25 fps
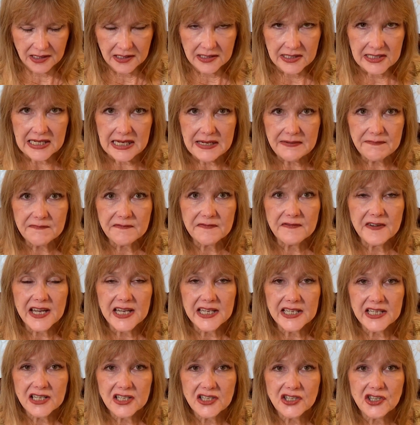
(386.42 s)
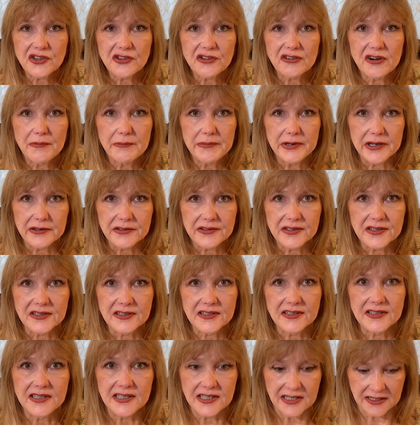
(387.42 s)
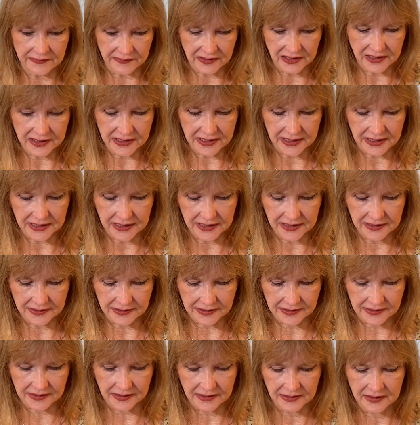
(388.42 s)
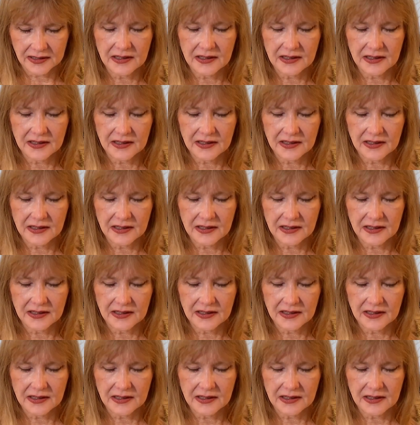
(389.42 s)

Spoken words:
Deep venous thrombosis, DVTs.